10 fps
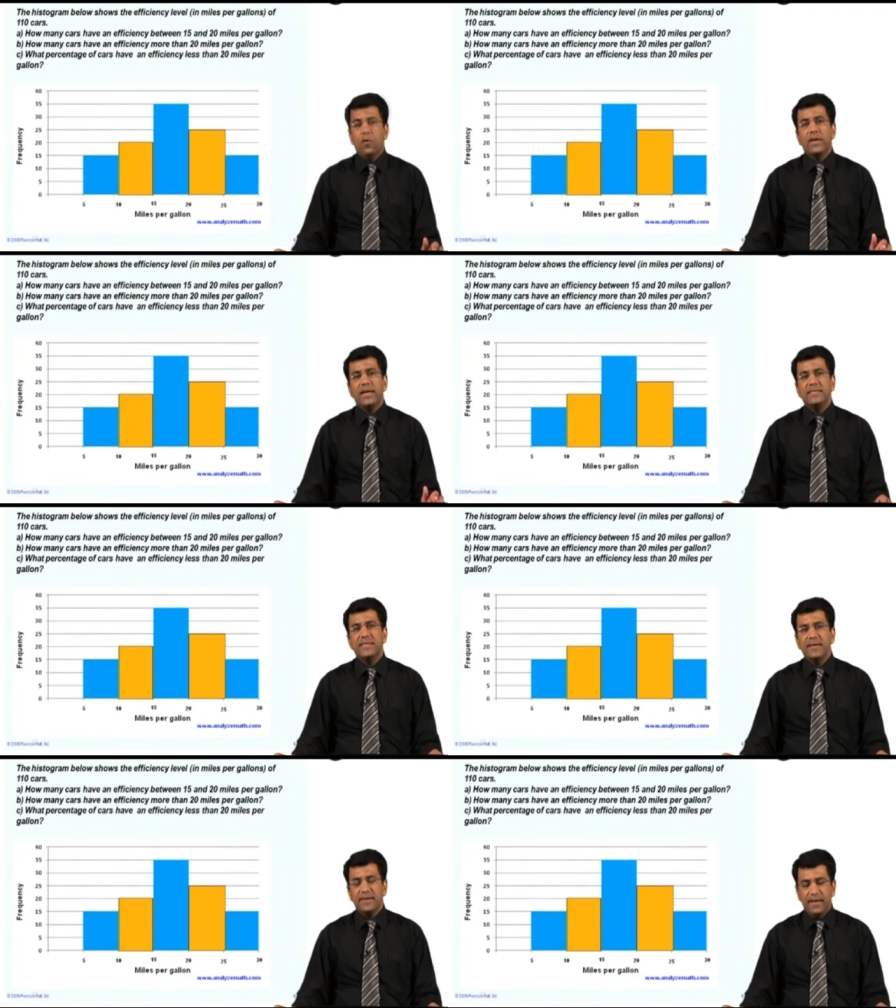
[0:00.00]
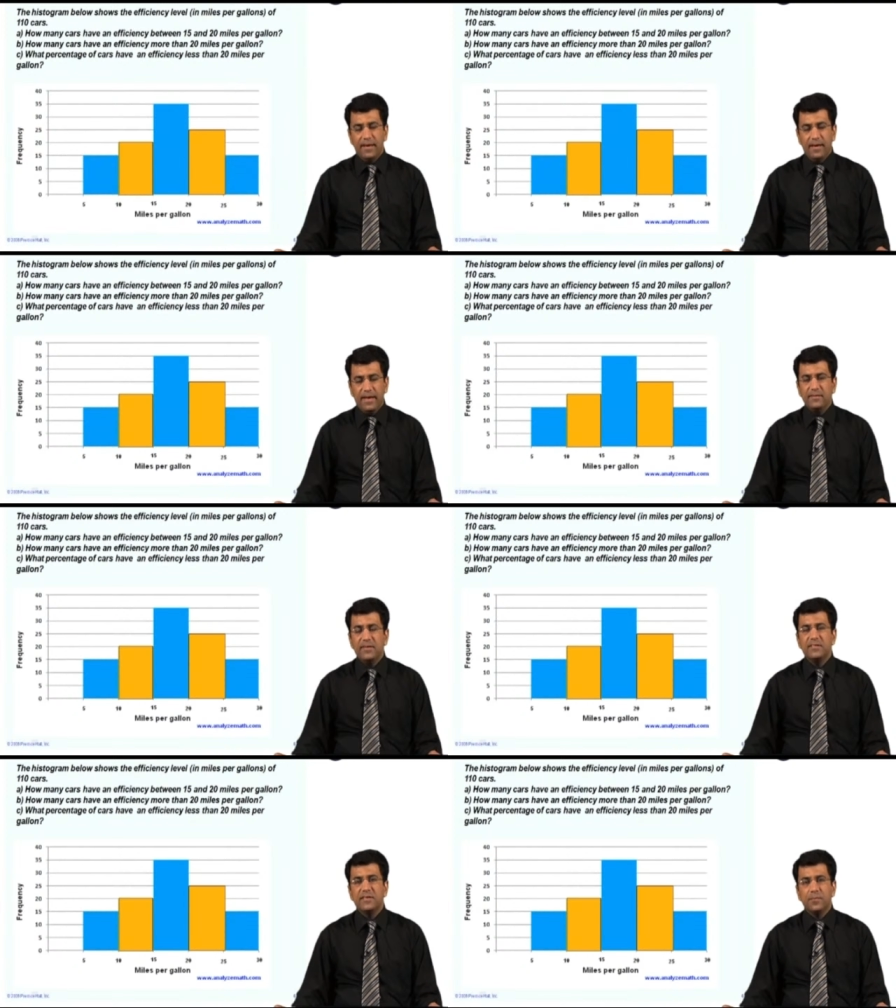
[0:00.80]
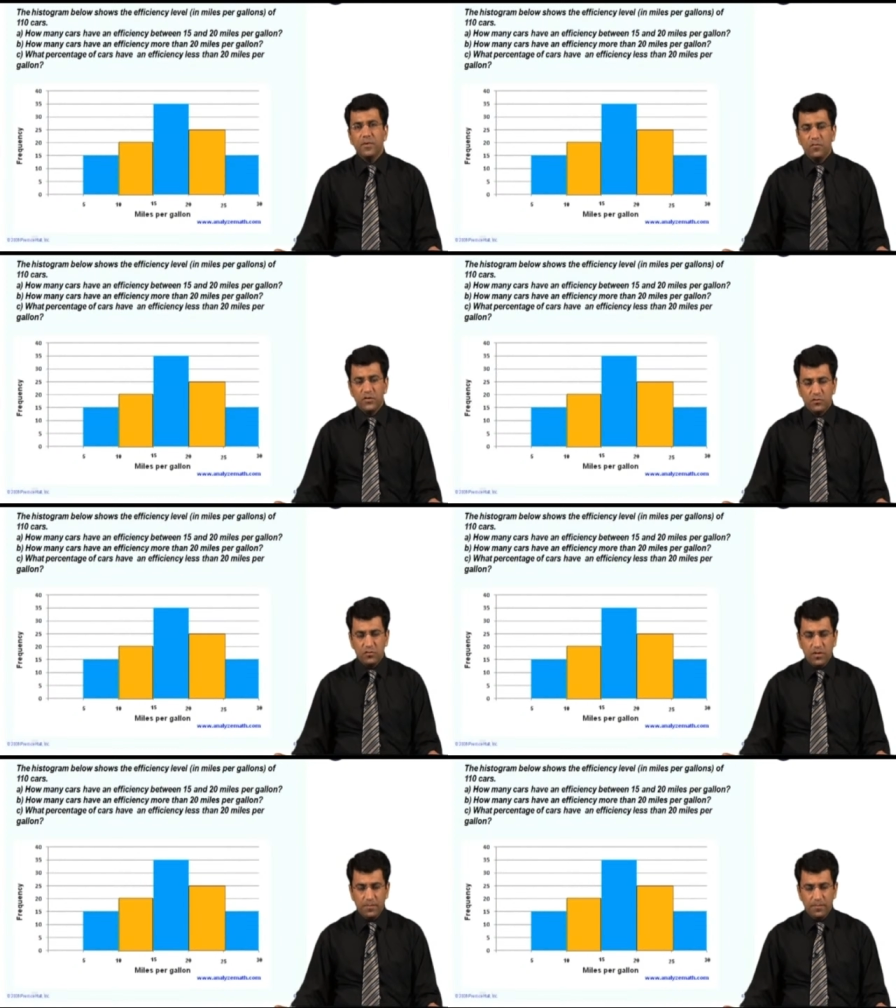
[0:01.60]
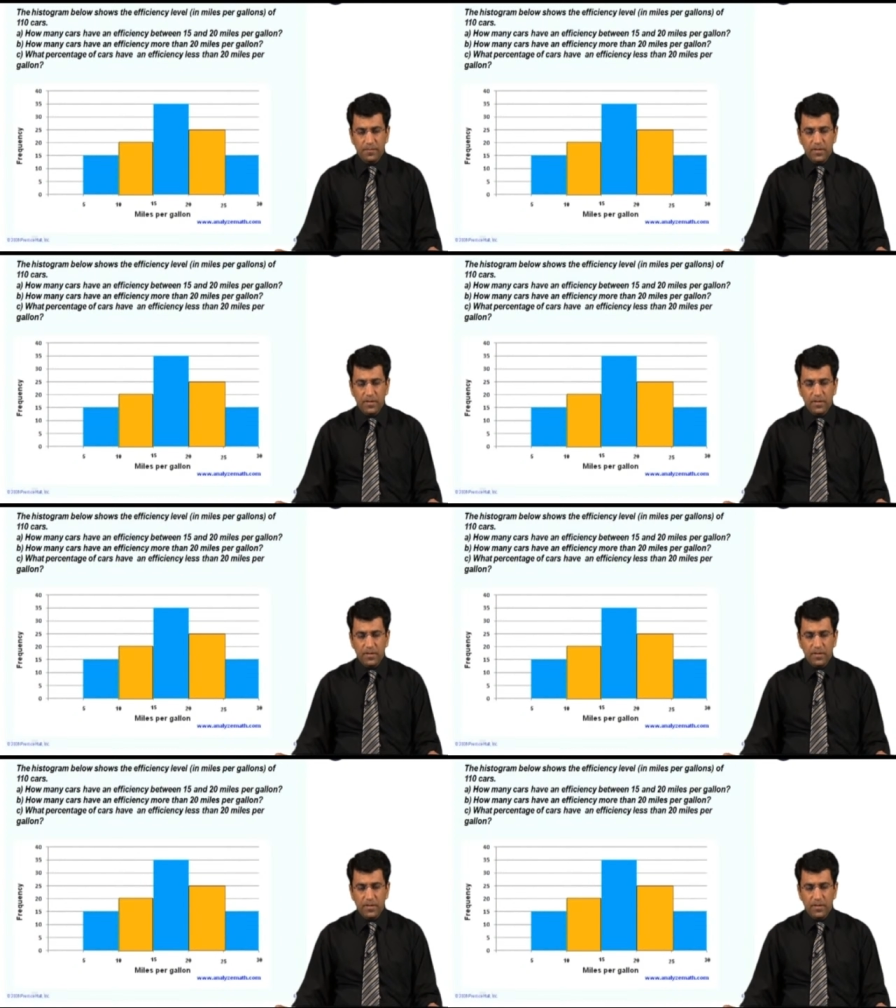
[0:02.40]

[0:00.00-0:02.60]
Okay, let's take another example of histogram.